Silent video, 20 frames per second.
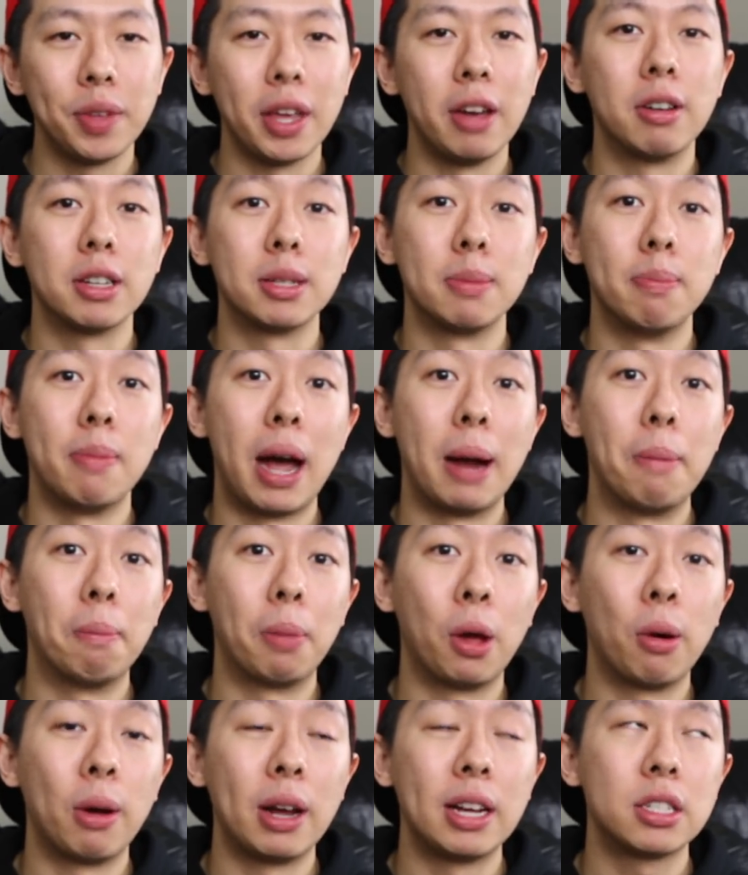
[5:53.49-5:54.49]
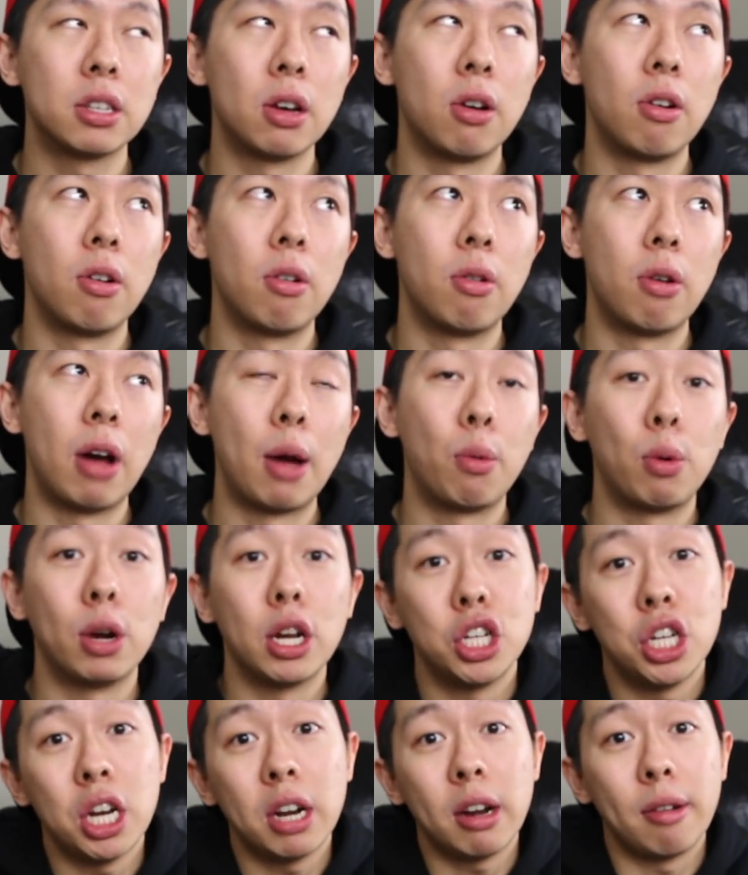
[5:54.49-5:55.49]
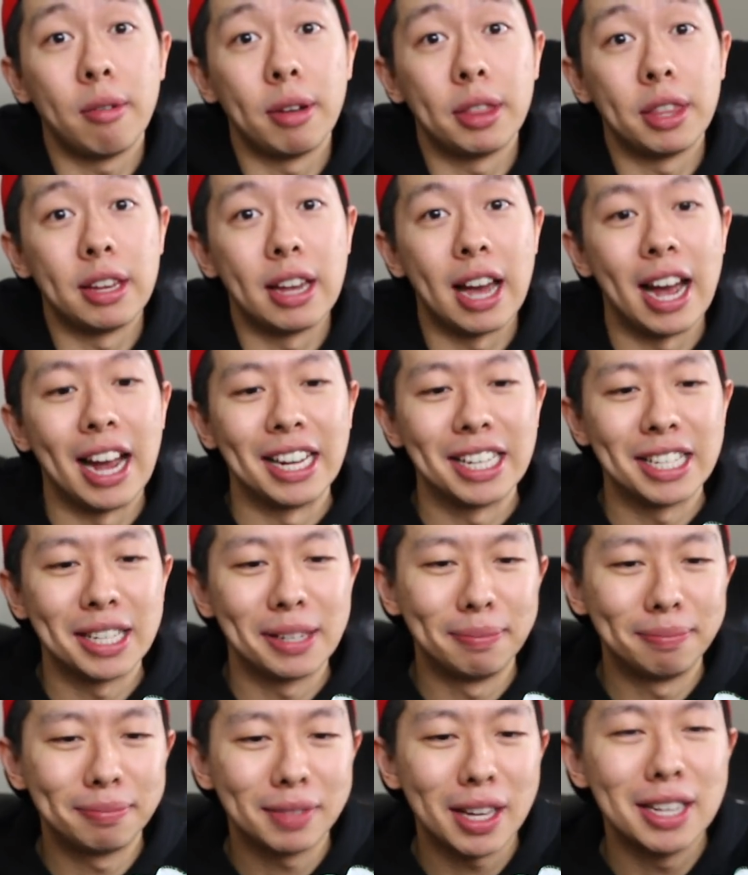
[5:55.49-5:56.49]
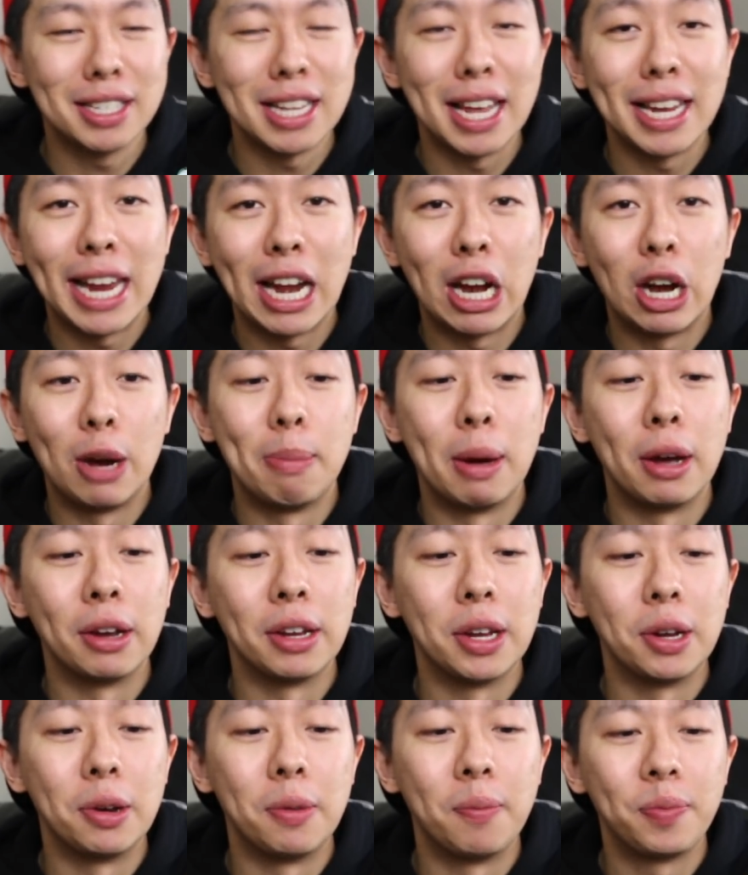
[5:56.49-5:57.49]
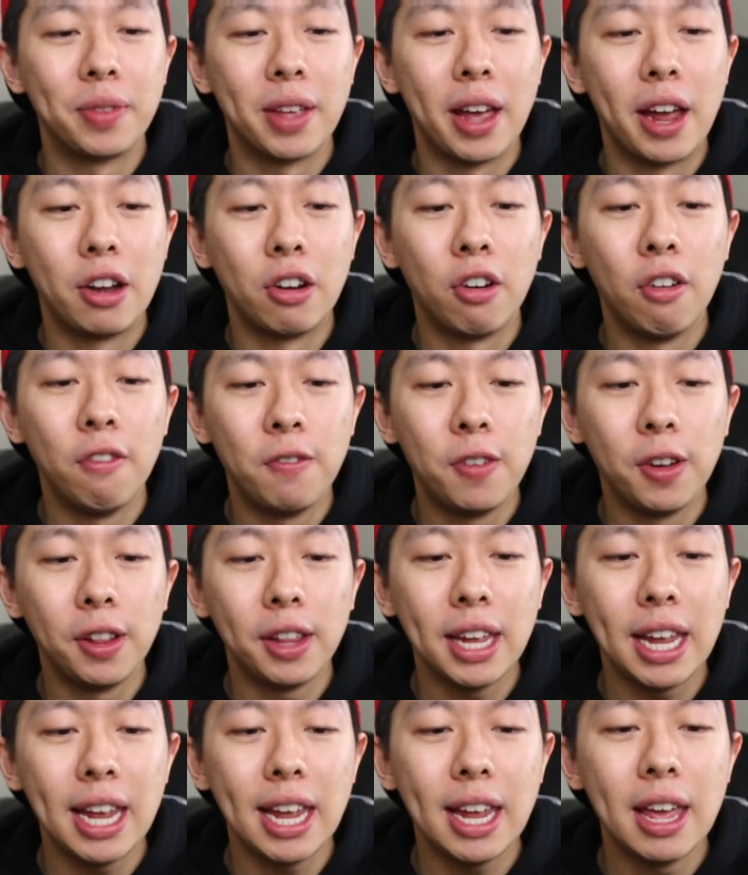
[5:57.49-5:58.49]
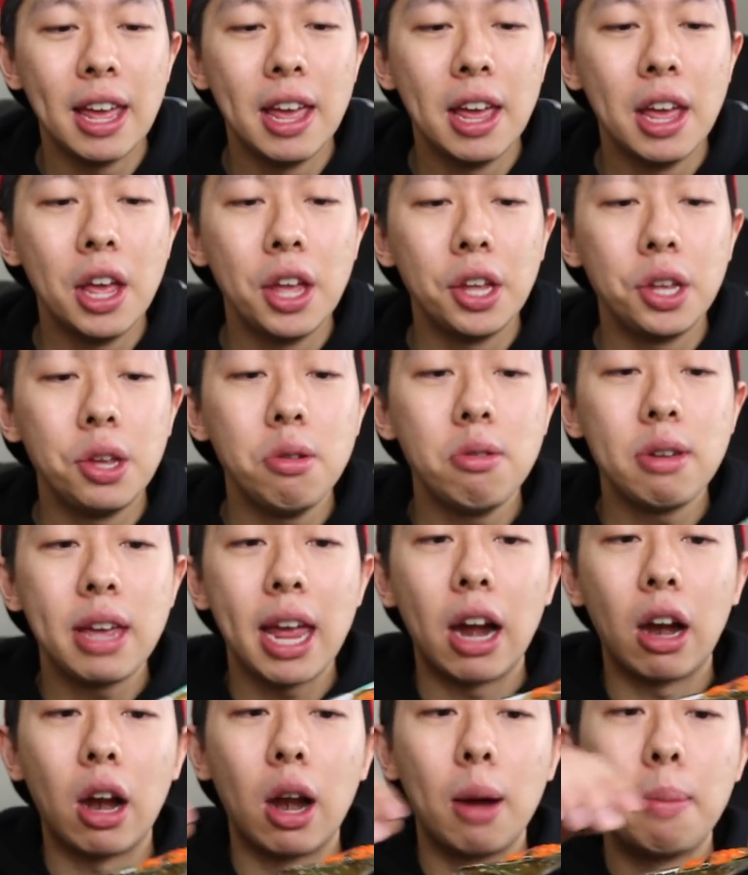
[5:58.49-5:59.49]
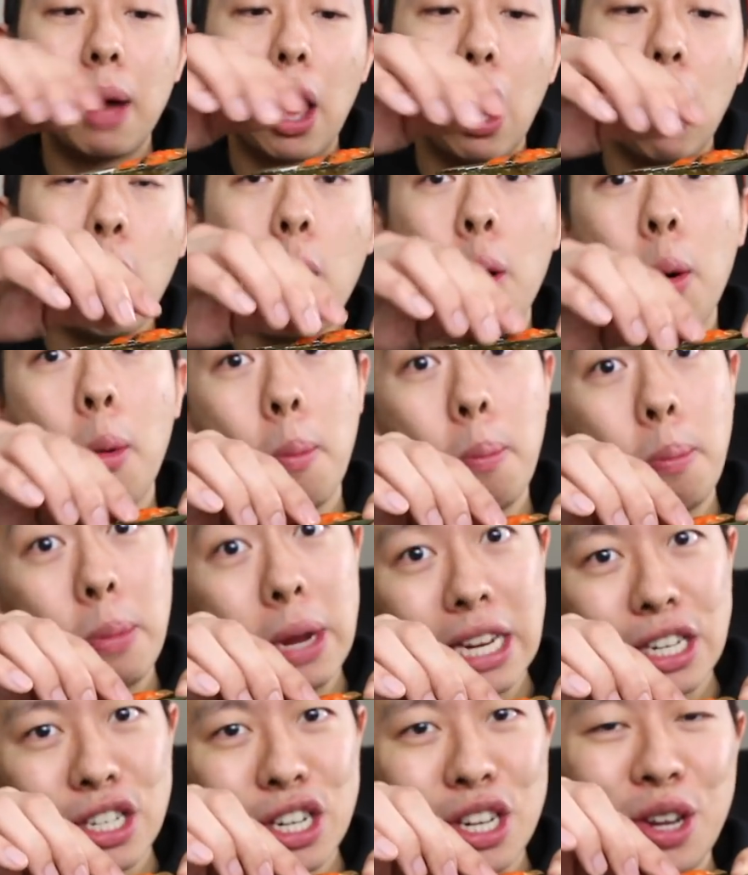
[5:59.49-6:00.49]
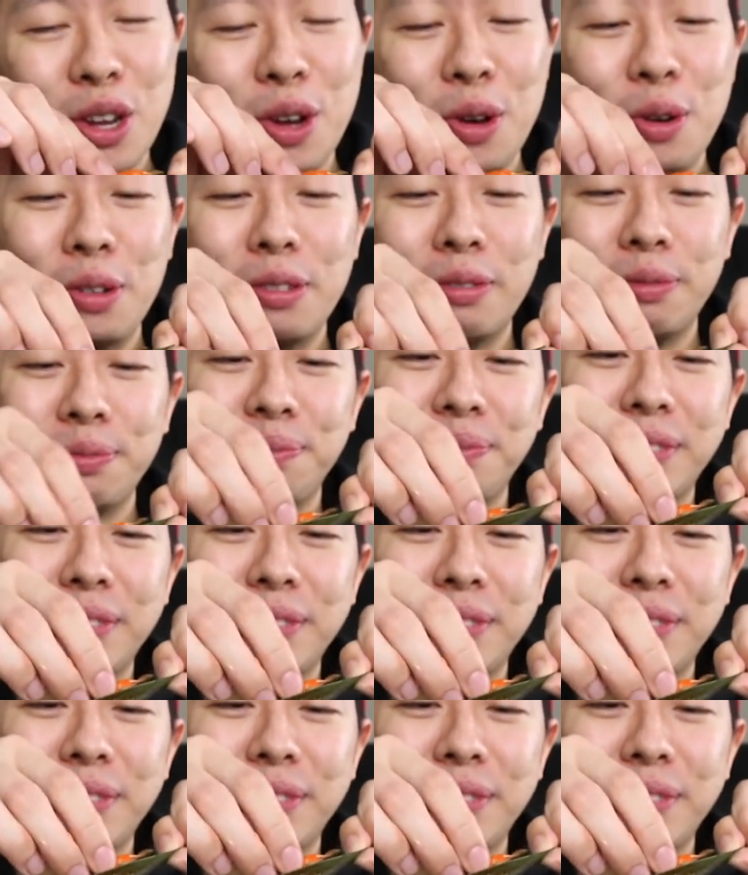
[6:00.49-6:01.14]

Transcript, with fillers: it was mind-blowing, so I want to share it with you guys, because I care about you, and hopefully you care about me too.